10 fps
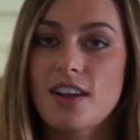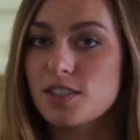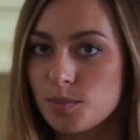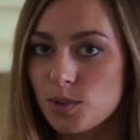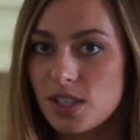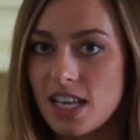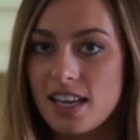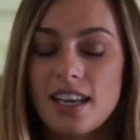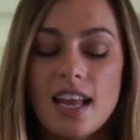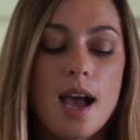vegetables in
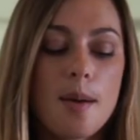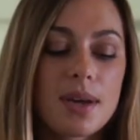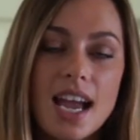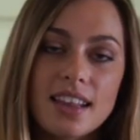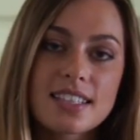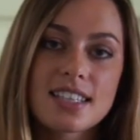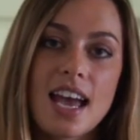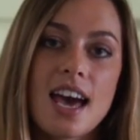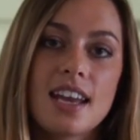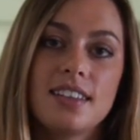it, but I like to
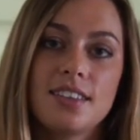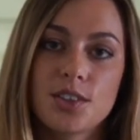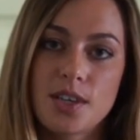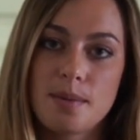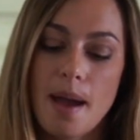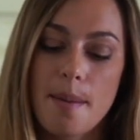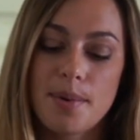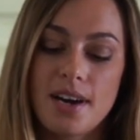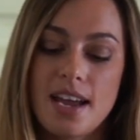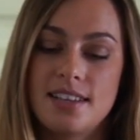add a little green
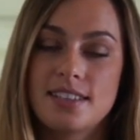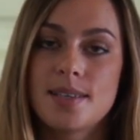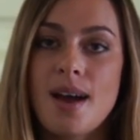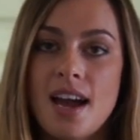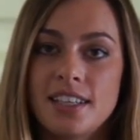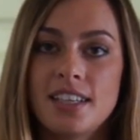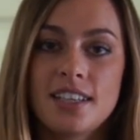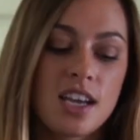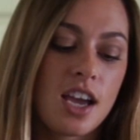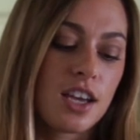pepper and some
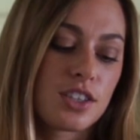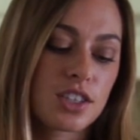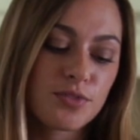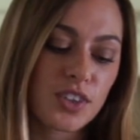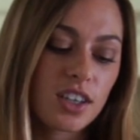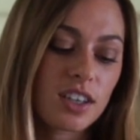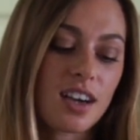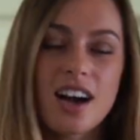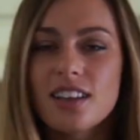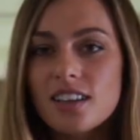onion just for
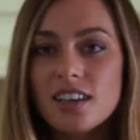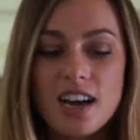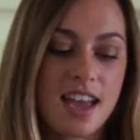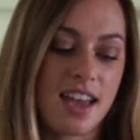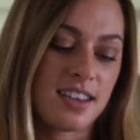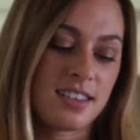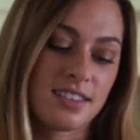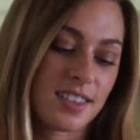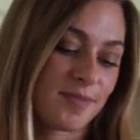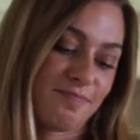color and
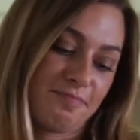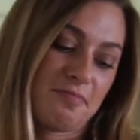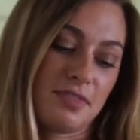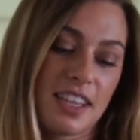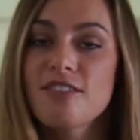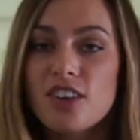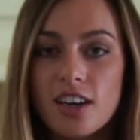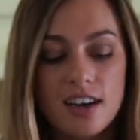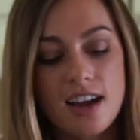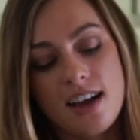
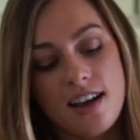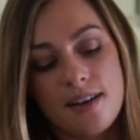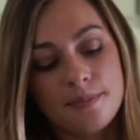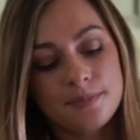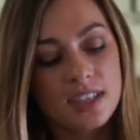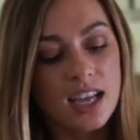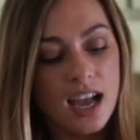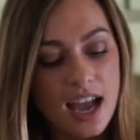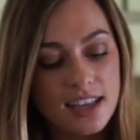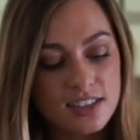flavor.
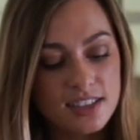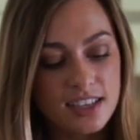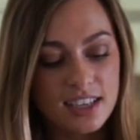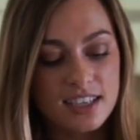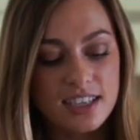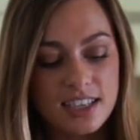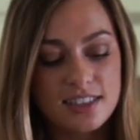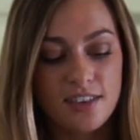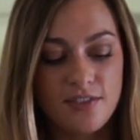I just think it needs a